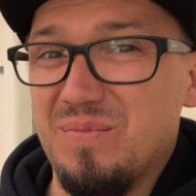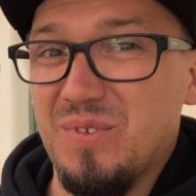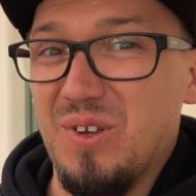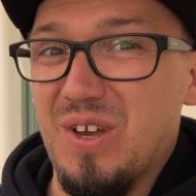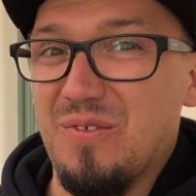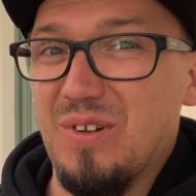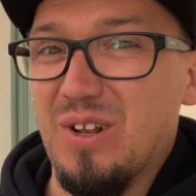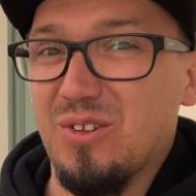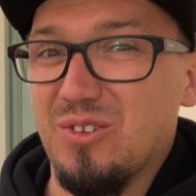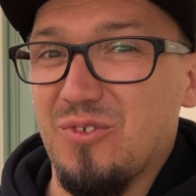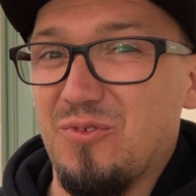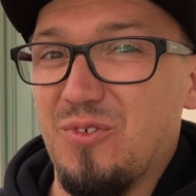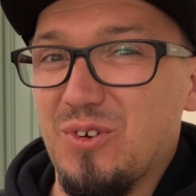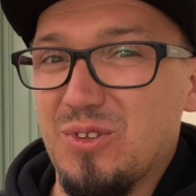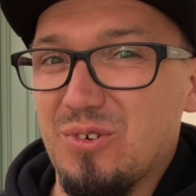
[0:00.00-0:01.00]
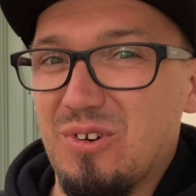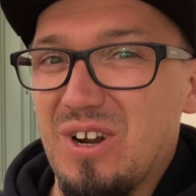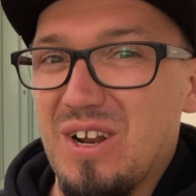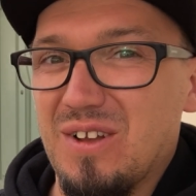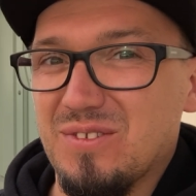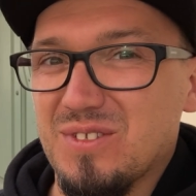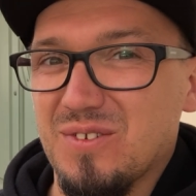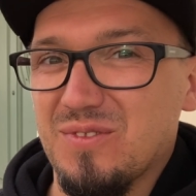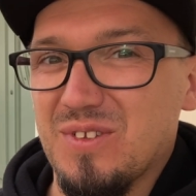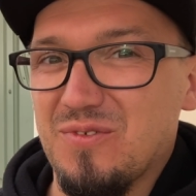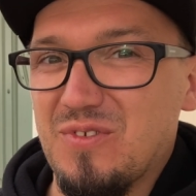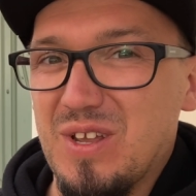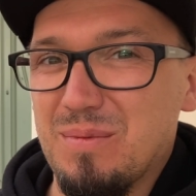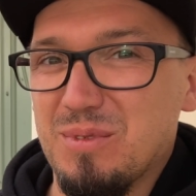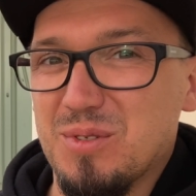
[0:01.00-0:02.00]
You have a lot of photographs of the
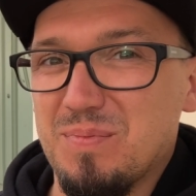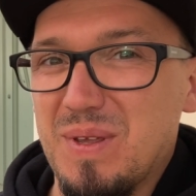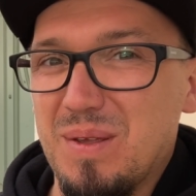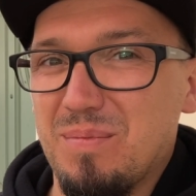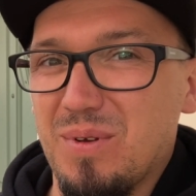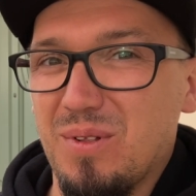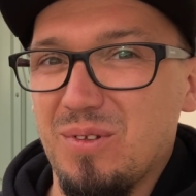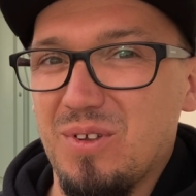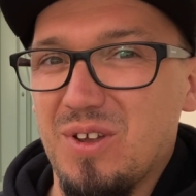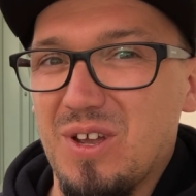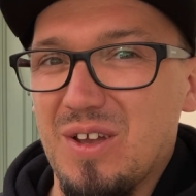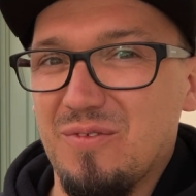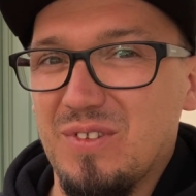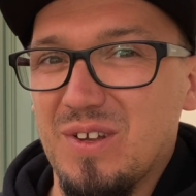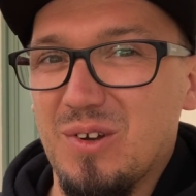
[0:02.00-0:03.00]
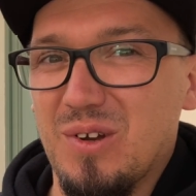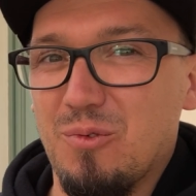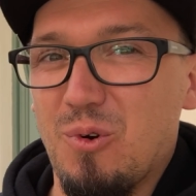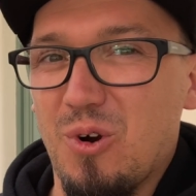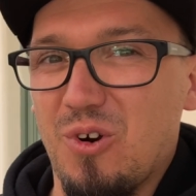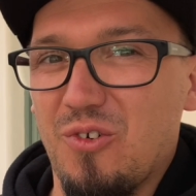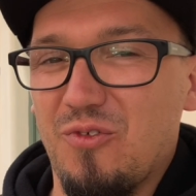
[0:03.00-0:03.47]
famous people, you have the Walk of